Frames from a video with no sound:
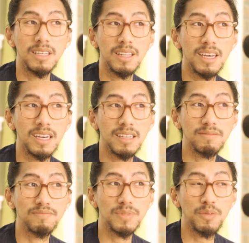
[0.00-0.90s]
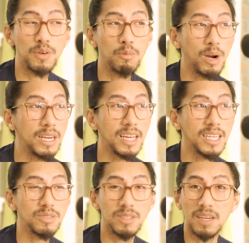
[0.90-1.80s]
that from one
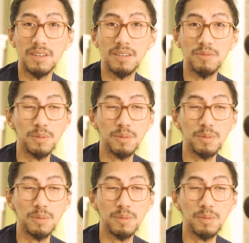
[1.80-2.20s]
lie to the other,